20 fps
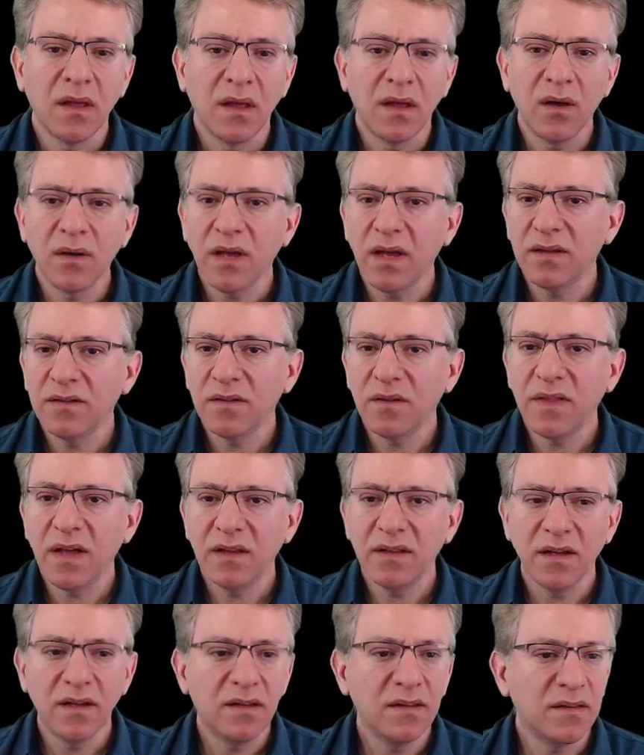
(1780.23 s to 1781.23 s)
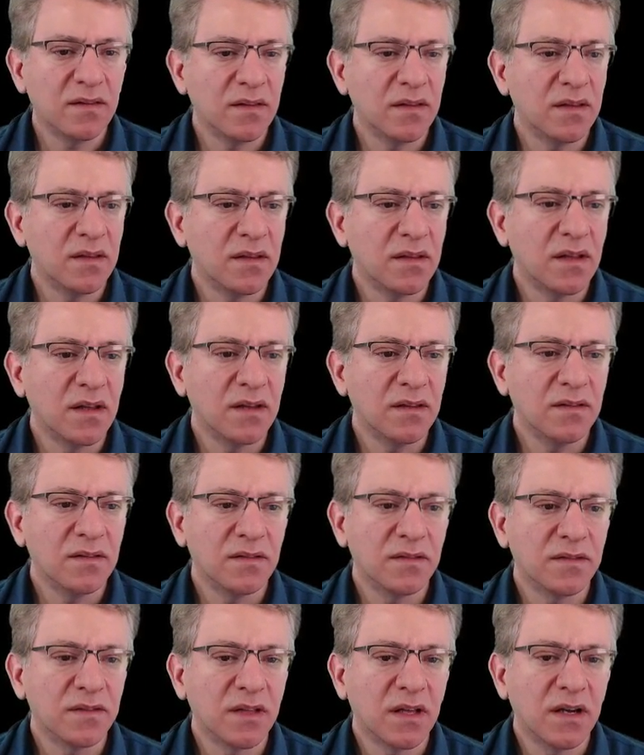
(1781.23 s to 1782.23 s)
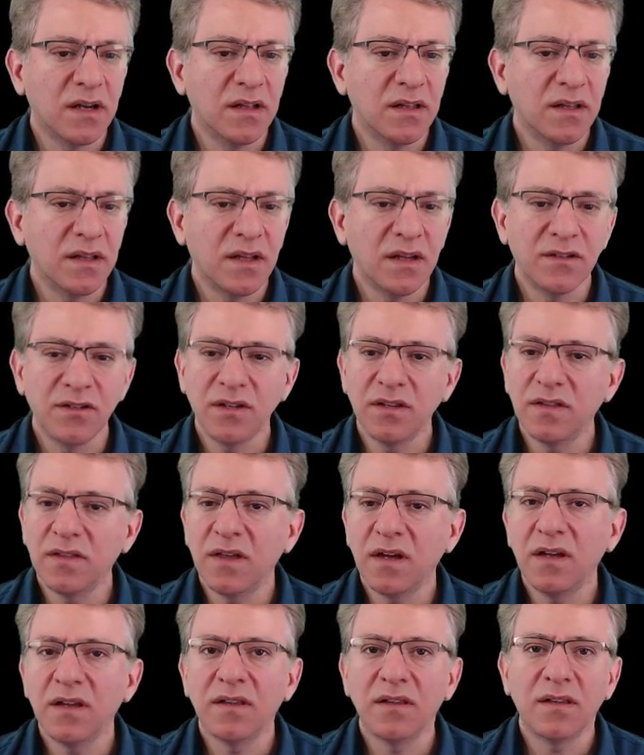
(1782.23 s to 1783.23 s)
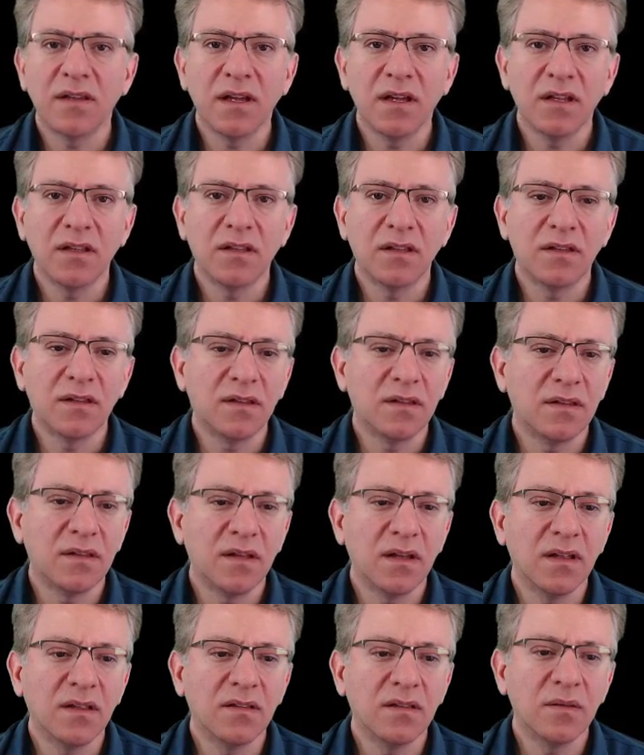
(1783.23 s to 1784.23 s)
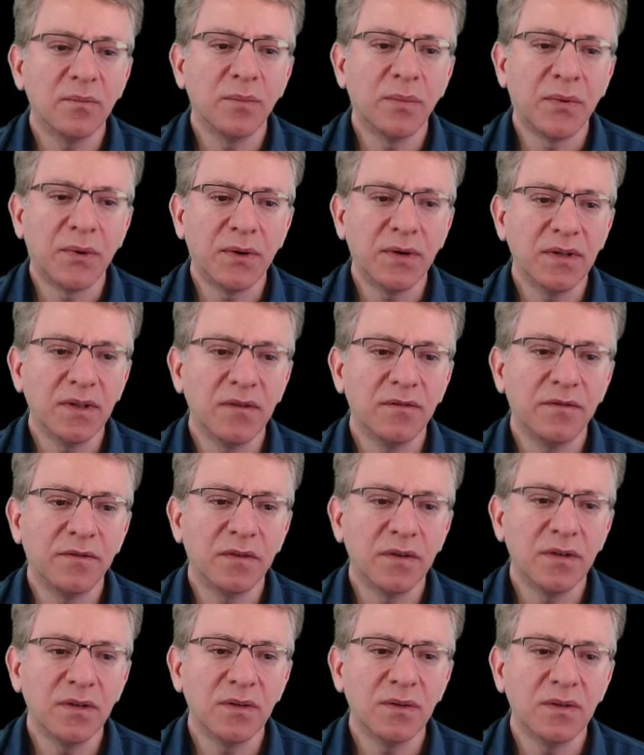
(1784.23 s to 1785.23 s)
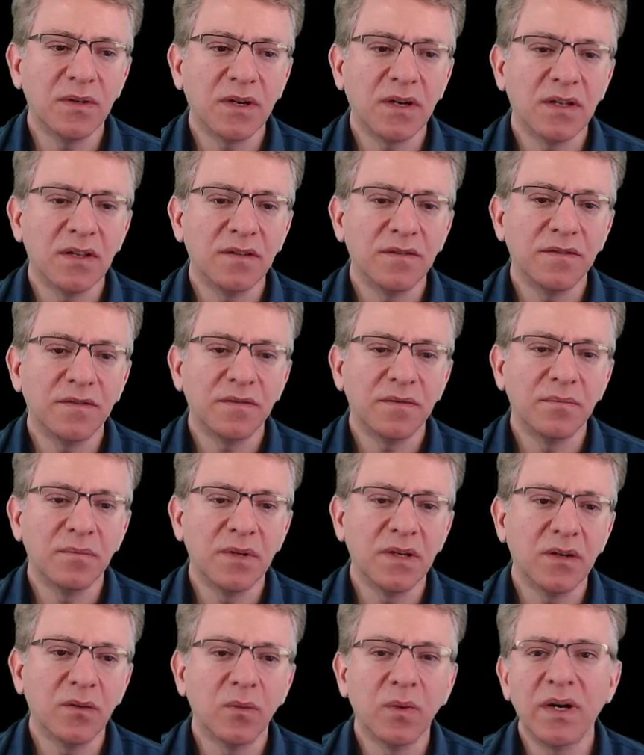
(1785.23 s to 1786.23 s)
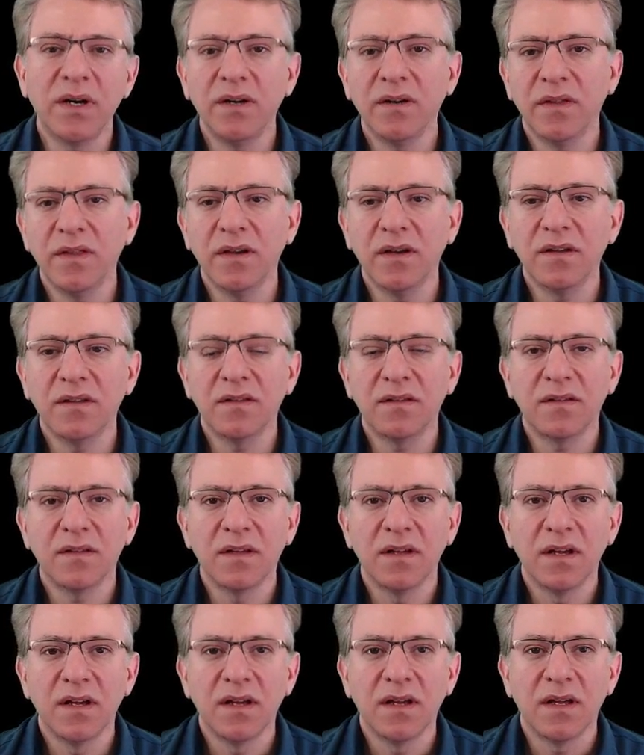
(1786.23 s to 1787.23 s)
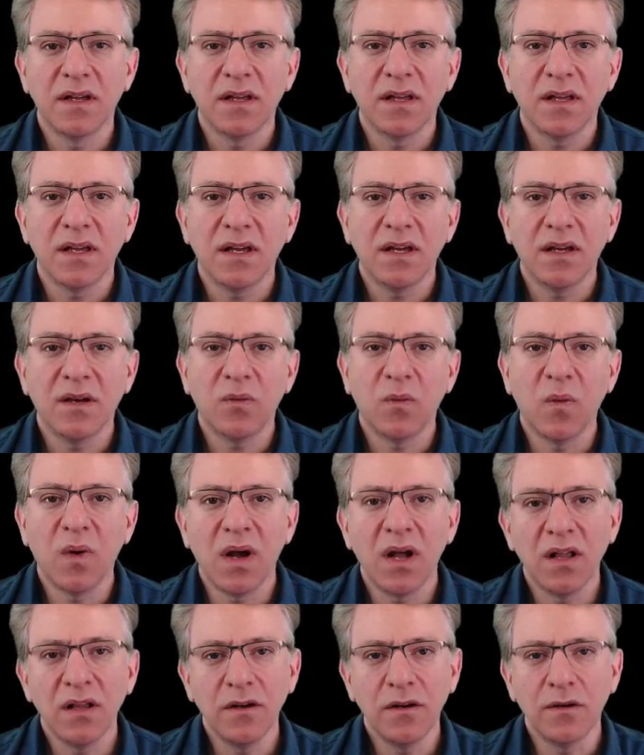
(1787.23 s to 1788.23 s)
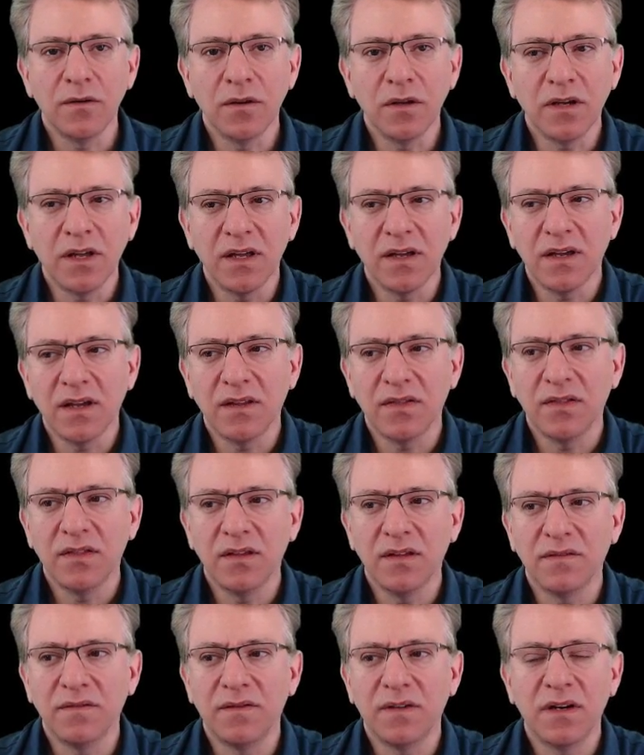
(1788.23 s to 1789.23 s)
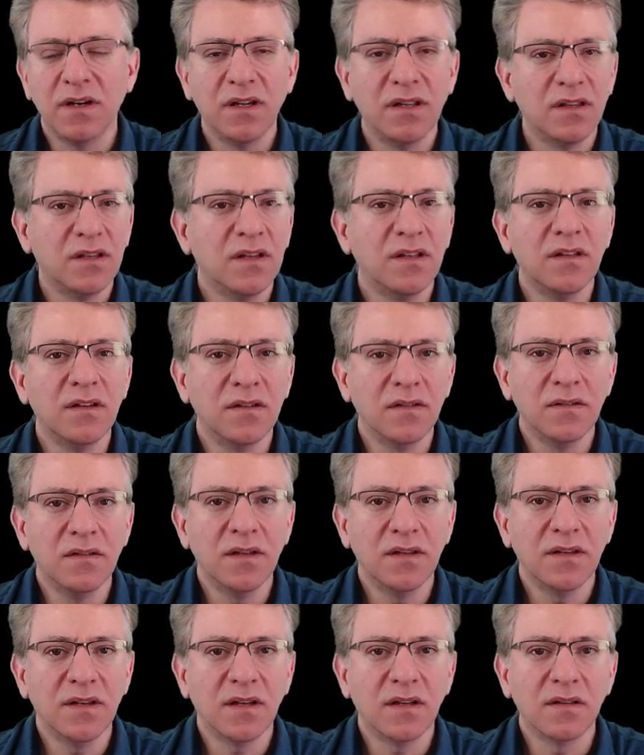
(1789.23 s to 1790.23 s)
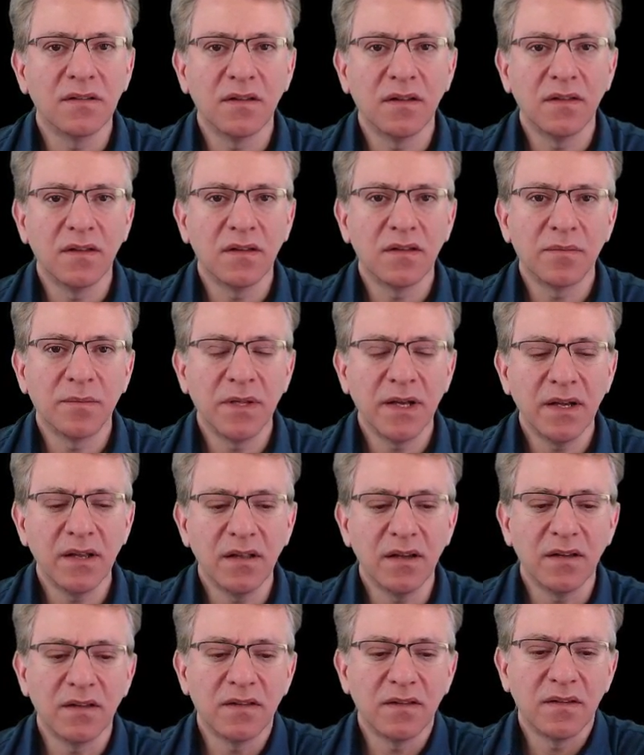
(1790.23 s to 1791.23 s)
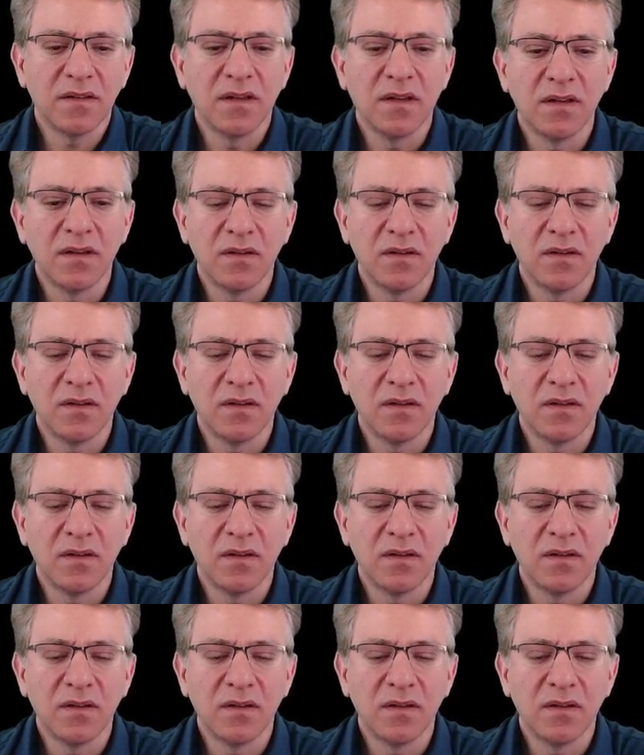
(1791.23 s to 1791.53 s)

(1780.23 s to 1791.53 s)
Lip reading: Okay, so that is the last slide, and I just thought it's important for you to kind of be aware of this while you're looking at the very tedious details in this playlist.